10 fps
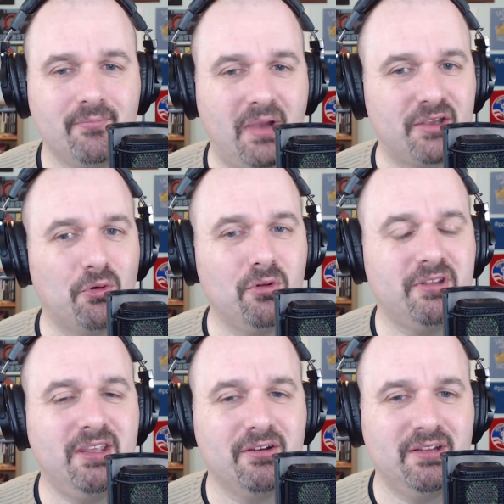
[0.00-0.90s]
My goal
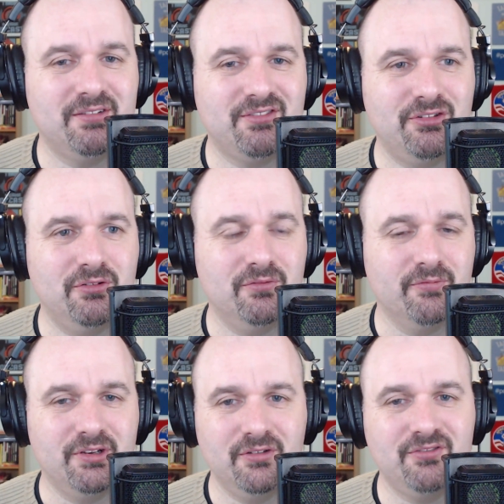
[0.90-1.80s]
here is to
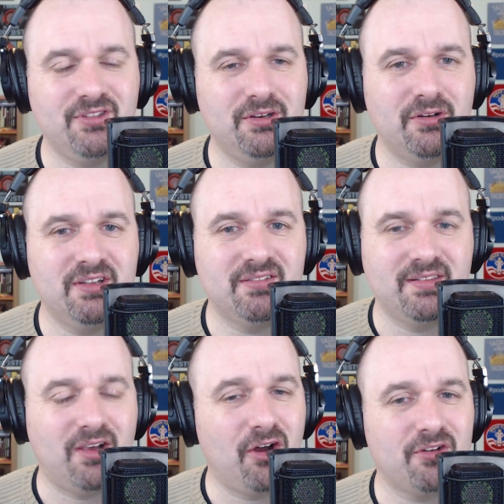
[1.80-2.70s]
reduce the noise
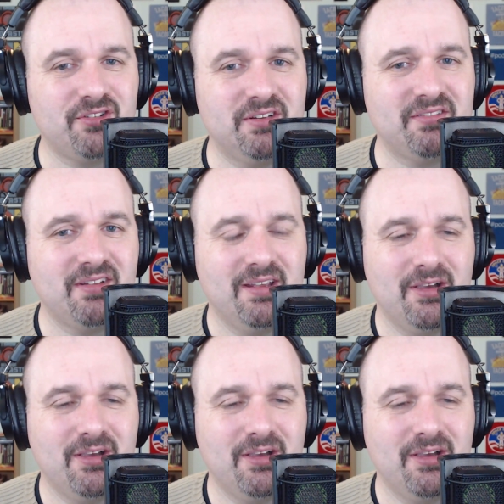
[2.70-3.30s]
and the harshness